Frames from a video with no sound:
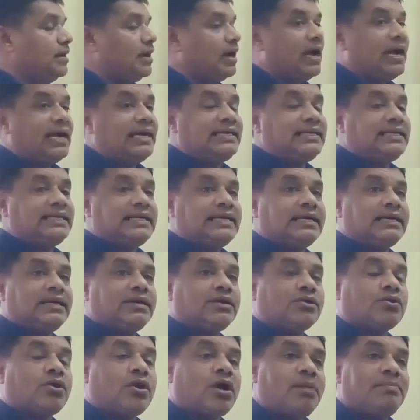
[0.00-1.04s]
And
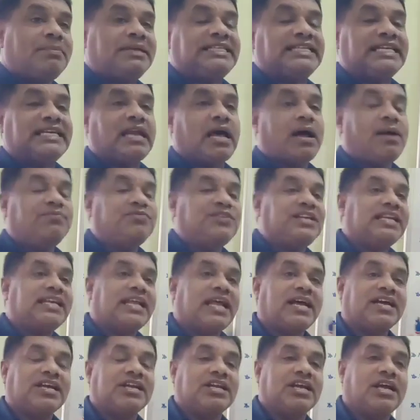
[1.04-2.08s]
raw material, after
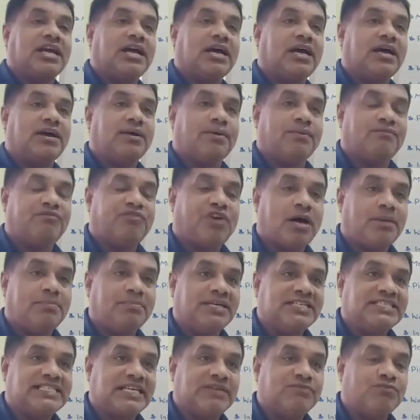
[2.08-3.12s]

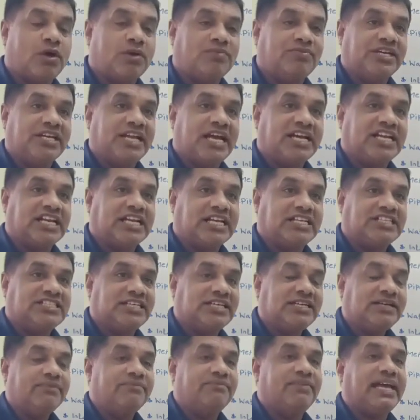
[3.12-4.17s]
farmers involved in
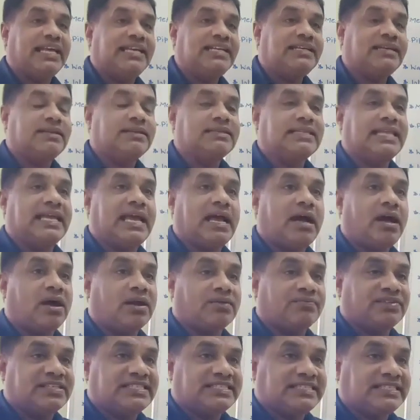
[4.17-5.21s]
agriculture, when they
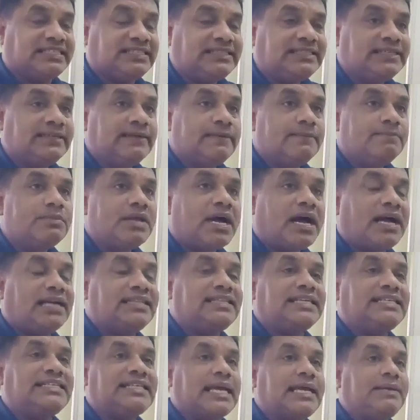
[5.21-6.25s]
harvested, at
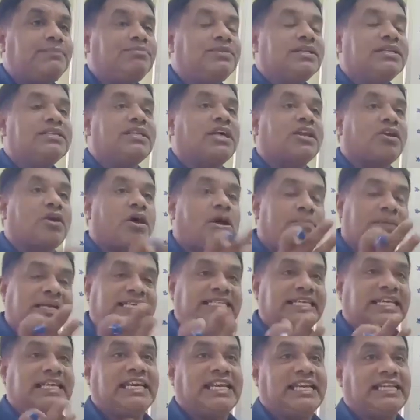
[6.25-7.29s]
the time the raw
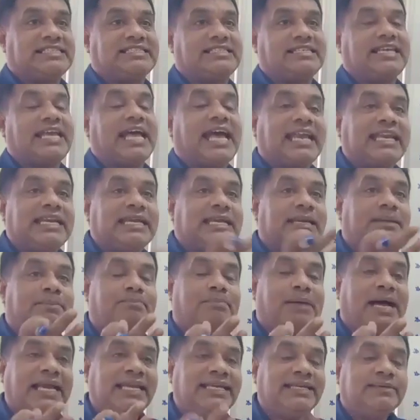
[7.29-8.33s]
materials carried
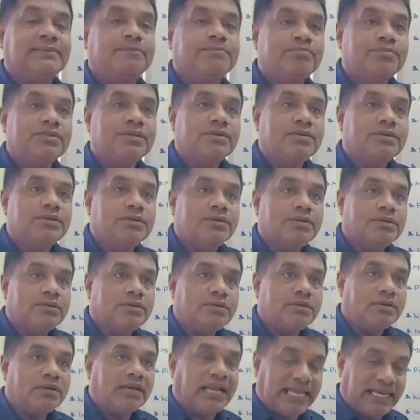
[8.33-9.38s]
by
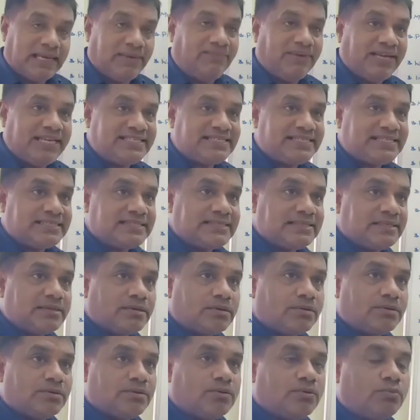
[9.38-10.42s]
railways
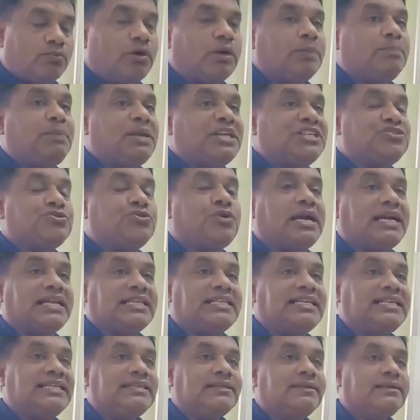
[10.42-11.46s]
one place to
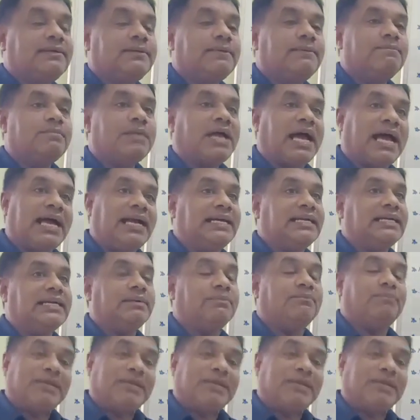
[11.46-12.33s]
another, and